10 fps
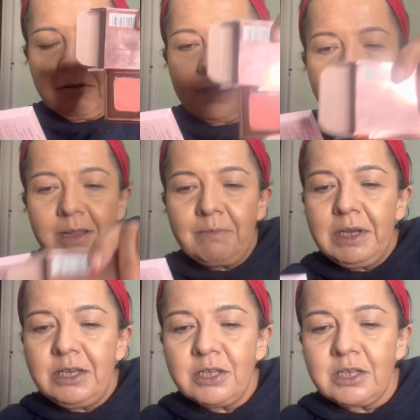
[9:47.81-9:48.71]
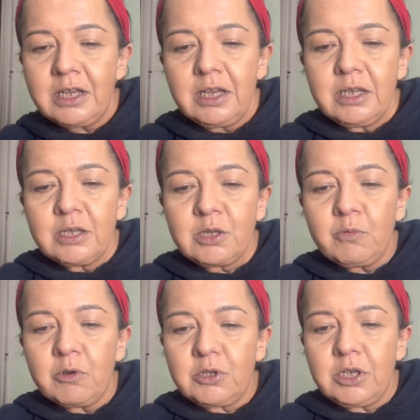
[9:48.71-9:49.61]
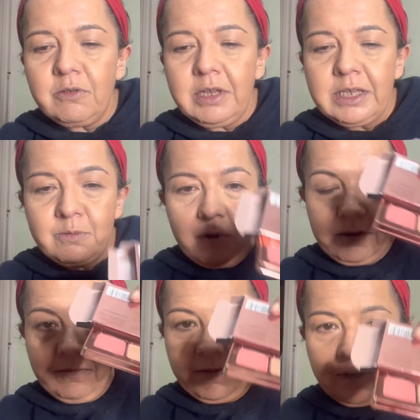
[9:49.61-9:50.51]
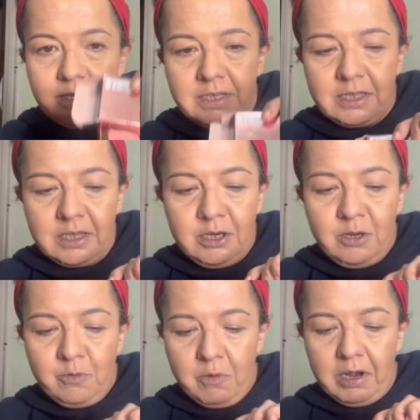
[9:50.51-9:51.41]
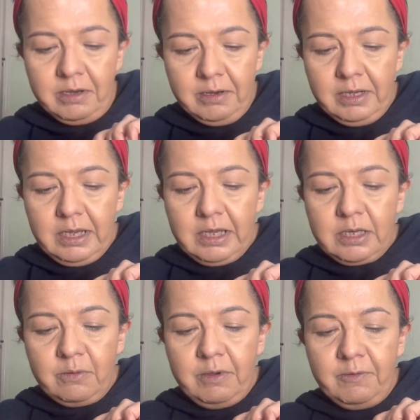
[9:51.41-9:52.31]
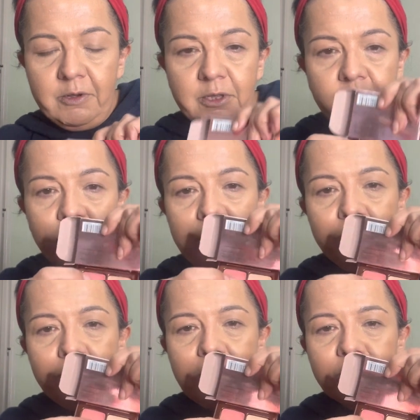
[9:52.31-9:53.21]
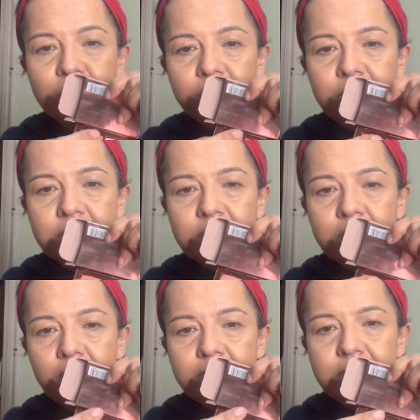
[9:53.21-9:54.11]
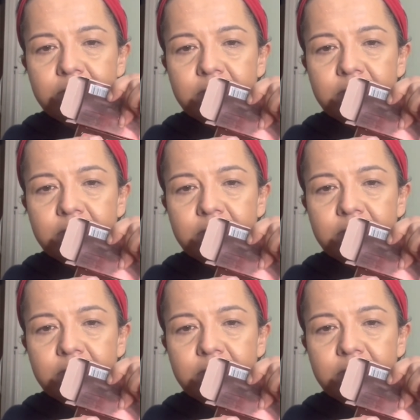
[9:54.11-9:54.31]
Now, let me just swatch you this one first, the new one. So we've got the cream blush on this side.